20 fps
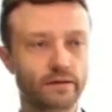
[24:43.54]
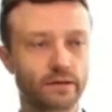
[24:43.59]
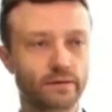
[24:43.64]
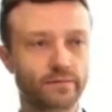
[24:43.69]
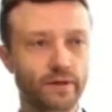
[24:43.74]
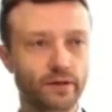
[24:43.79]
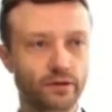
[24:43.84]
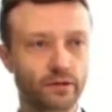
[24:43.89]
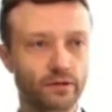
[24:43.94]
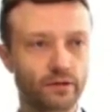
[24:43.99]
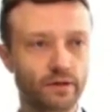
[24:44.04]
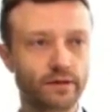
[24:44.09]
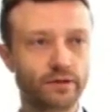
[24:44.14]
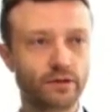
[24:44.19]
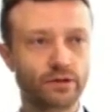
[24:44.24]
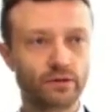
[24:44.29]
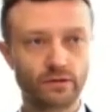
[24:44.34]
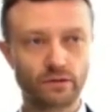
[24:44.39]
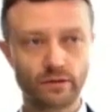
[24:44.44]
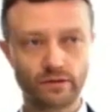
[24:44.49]
special
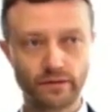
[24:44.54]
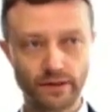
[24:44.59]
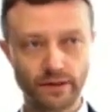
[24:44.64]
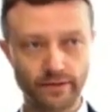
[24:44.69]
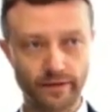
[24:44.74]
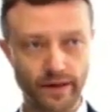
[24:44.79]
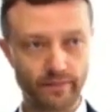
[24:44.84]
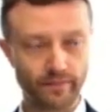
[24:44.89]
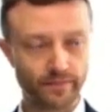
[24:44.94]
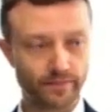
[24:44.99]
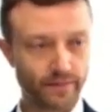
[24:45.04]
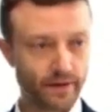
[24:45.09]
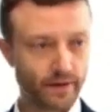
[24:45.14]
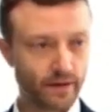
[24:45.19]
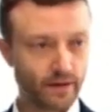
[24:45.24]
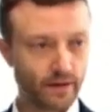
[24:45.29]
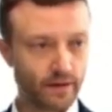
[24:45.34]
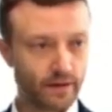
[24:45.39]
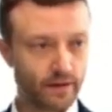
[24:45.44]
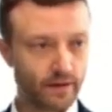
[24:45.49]
additional criteria.
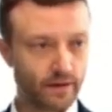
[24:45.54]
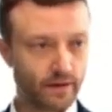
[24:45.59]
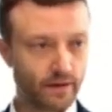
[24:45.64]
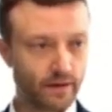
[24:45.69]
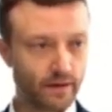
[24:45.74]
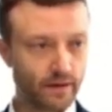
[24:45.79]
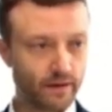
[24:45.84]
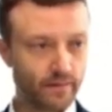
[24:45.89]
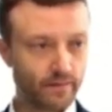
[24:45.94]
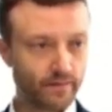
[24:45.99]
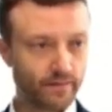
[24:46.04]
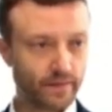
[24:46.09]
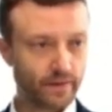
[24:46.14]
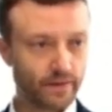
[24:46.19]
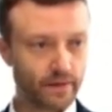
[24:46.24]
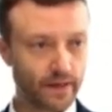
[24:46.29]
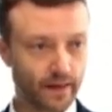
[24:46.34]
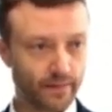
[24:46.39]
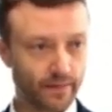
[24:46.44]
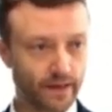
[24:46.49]

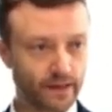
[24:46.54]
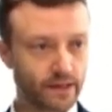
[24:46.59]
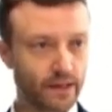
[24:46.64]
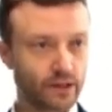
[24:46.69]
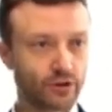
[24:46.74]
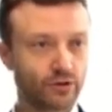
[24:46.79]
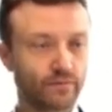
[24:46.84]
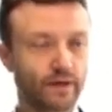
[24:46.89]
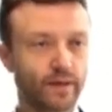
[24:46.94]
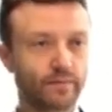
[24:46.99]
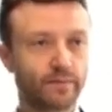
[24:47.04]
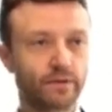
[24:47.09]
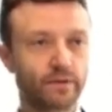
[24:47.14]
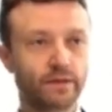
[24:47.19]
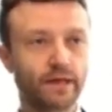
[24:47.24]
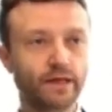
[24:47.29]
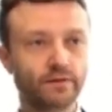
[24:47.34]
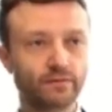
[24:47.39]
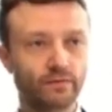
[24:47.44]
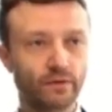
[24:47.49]
Yeah, taxation of
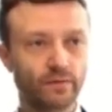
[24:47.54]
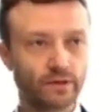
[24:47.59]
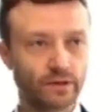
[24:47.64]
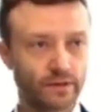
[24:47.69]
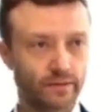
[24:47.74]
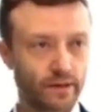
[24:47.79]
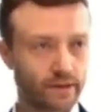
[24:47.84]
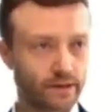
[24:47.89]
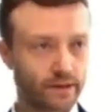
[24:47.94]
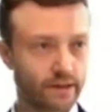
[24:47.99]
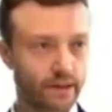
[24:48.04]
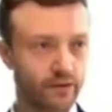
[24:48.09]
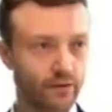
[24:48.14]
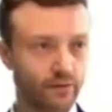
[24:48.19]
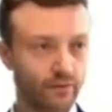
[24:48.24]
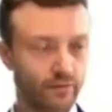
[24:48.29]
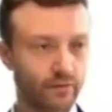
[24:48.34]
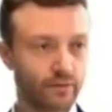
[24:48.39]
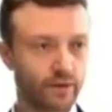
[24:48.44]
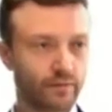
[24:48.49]
capital gains from indirect
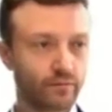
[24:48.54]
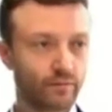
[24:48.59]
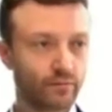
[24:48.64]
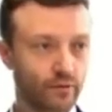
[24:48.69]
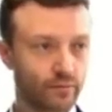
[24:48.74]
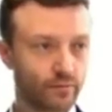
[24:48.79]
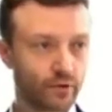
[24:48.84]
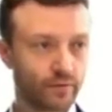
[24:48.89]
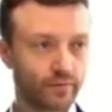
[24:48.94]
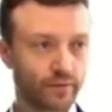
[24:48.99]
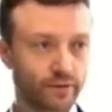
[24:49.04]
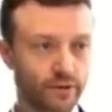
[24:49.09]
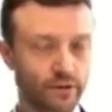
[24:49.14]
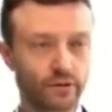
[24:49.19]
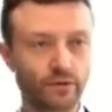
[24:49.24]
sale of immovable property.